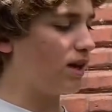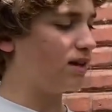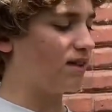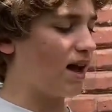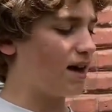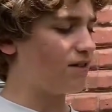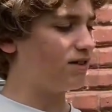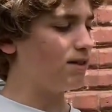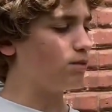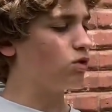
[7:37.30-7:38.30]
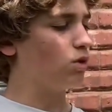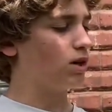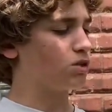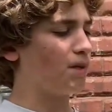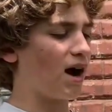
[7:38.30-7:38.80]
in to have a deep
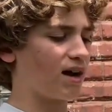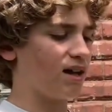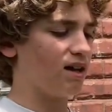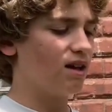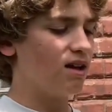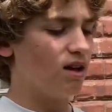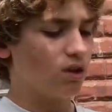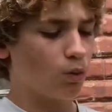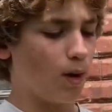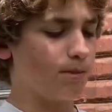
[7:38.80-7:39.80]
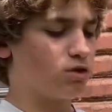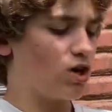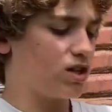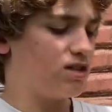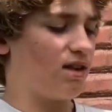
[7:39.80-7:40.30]
2-hinge pocket. The web
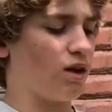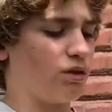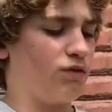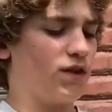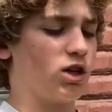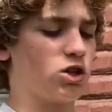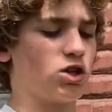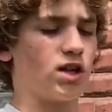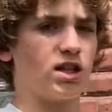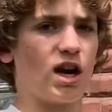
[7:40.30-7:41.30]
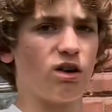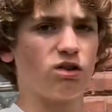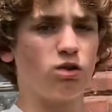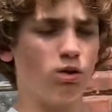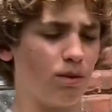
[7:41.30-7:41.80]
stretches out, the fingers stretch out.
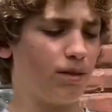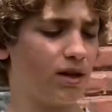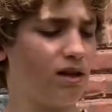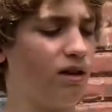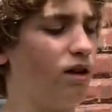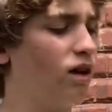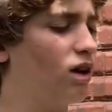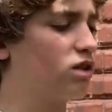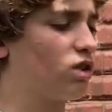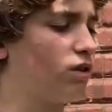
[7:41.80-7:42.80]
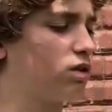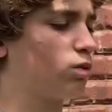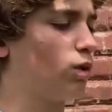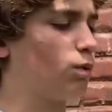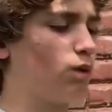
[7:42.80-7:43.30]
It's 2 in the pinky, so this
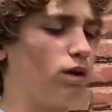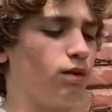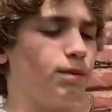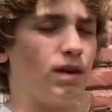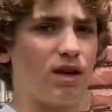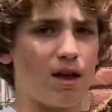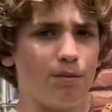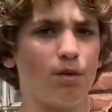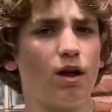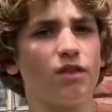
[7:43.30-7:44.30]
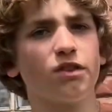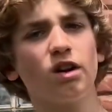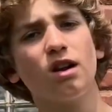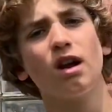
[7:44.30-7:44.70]
one will be gameable at third.